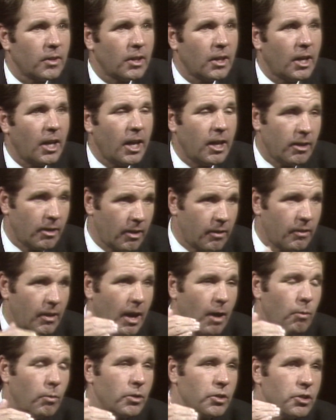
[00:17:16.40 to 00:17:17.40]
And, and
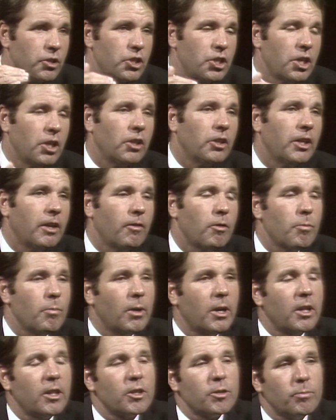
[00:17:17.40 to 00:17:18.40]
that would shield
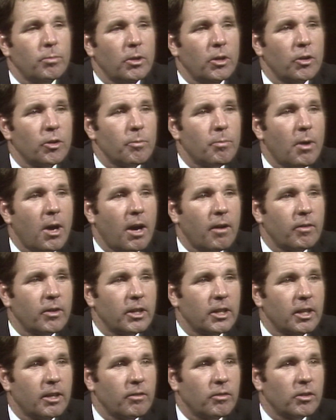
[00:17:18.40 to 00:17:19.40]
everybody that's below the
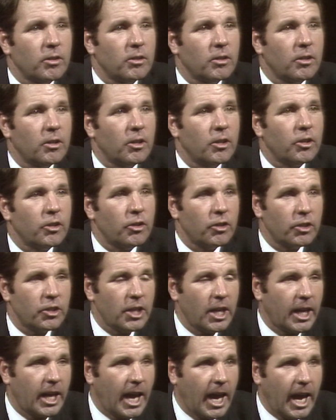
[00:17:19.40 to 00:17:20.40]
poverty level. You could
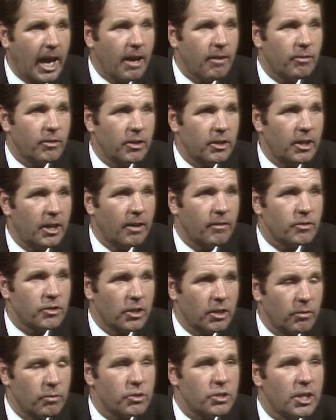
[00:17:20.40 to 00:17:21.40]
take half of the
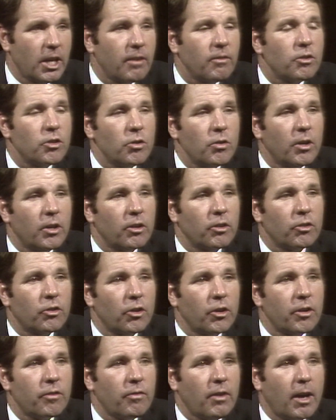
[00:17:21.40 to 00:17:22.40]
deficit. It would save
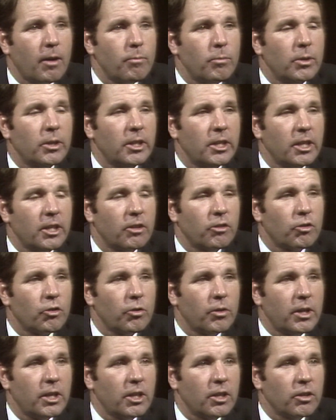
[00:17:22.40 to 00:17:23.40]
235 billion in
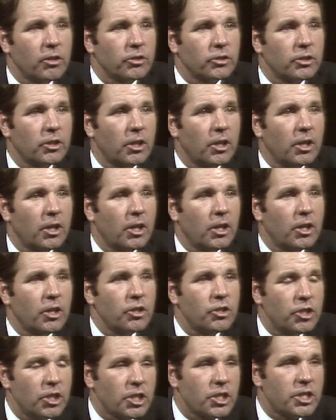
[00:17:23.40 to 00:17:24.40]
three years.
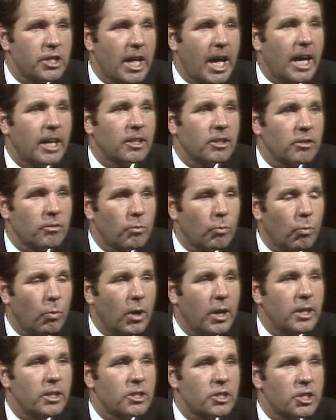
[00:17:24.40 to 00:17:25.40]
Just that
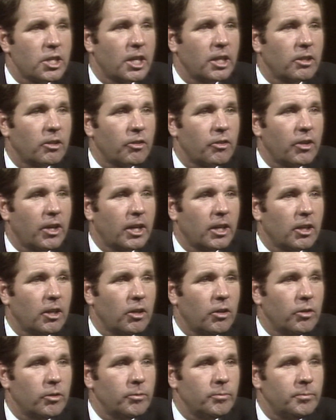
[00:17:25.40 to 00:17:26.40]
one single thing
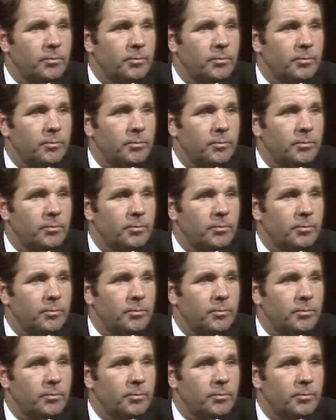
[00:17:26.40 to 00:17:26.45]
alone.